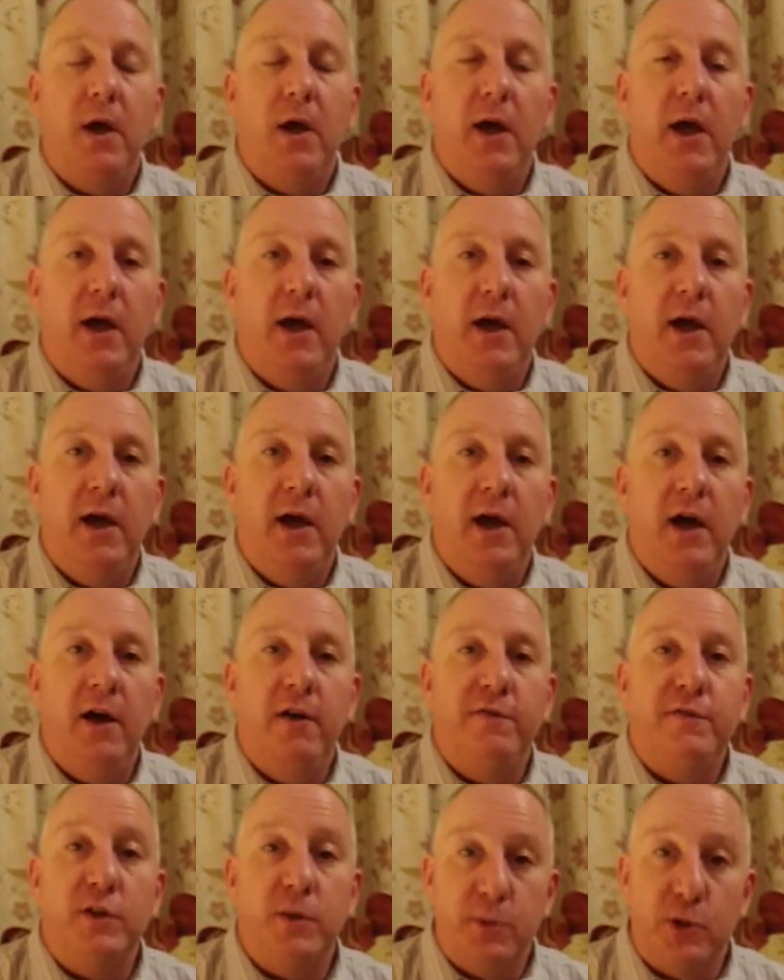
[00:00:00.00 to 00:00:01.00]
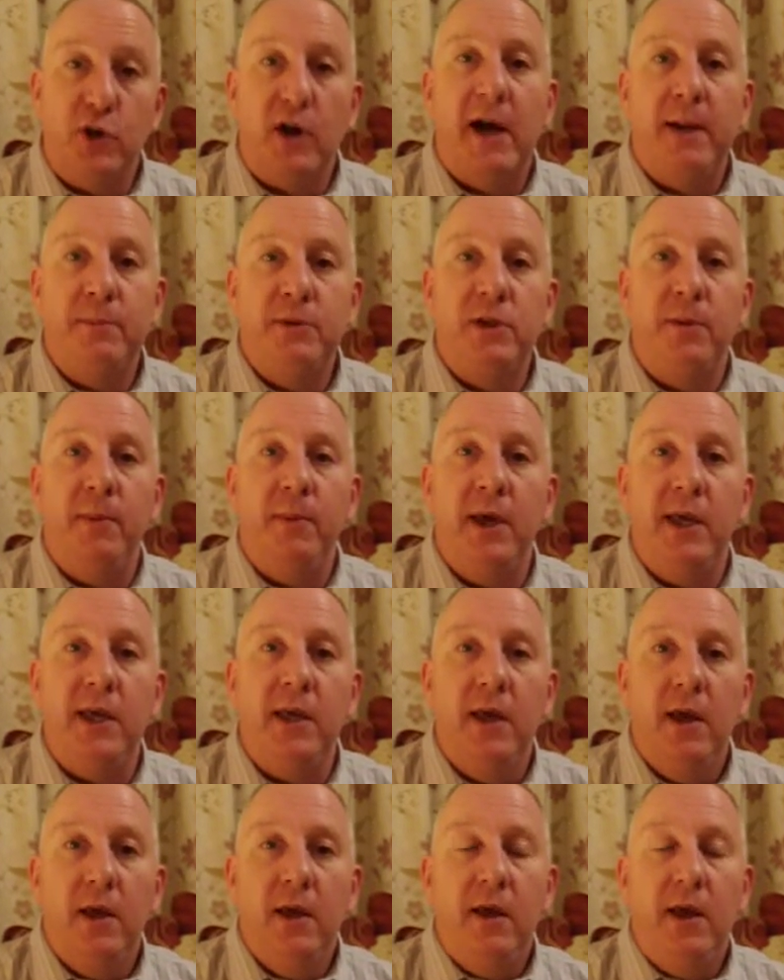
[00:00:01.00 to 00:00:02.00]
uh, have subscribed to me
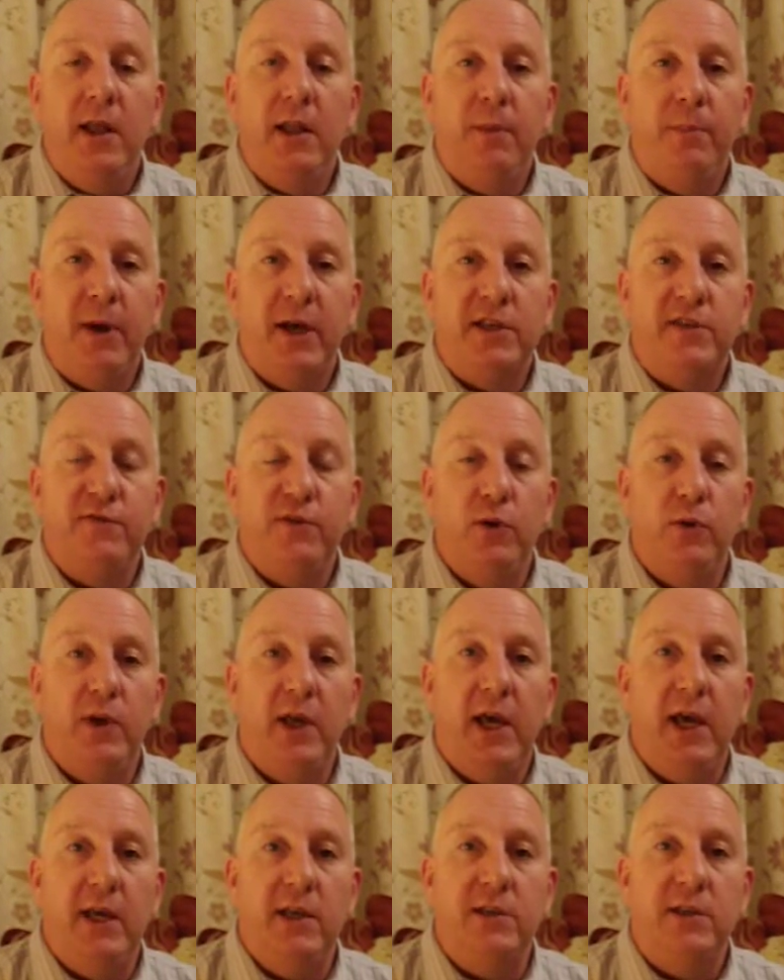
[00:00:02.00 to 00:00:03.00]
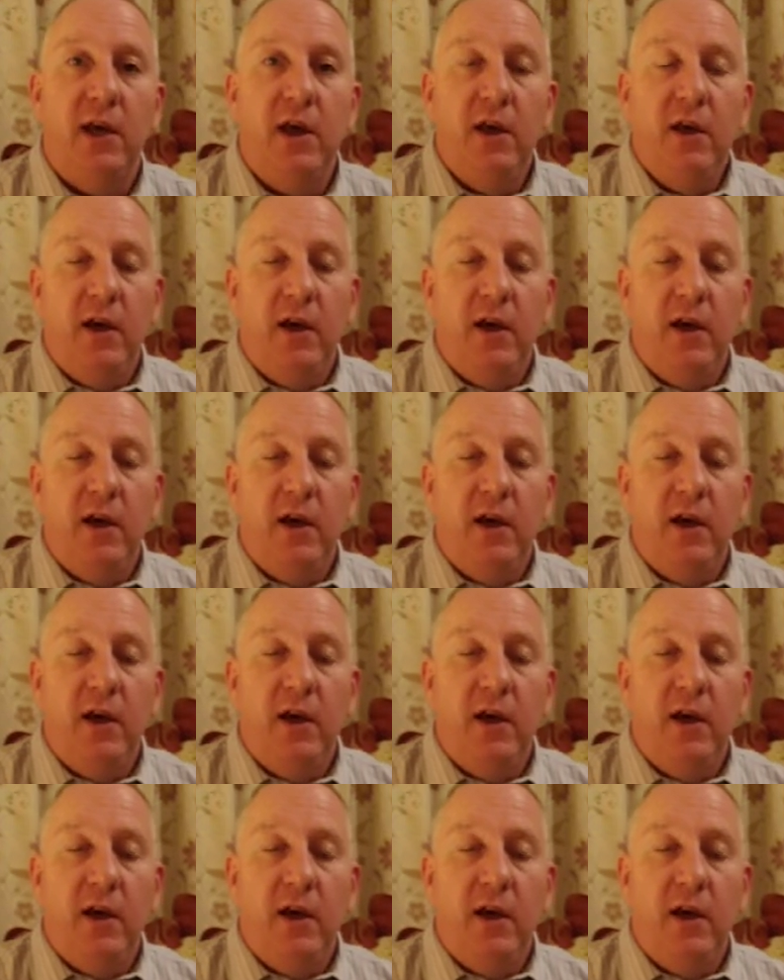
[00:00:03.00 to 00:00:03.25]
in the past few days.